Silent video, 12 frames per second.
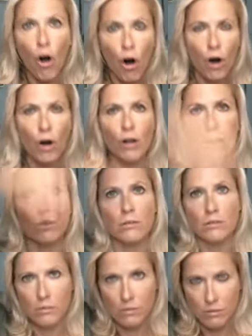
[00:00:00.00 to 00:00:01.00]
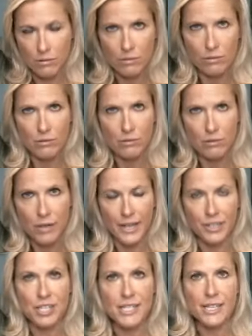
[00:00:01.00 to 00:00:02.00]
all
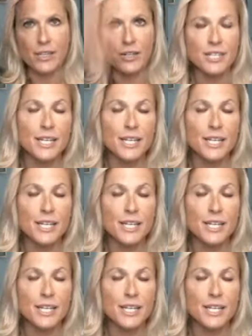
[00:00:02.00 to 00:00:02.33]
energy centers.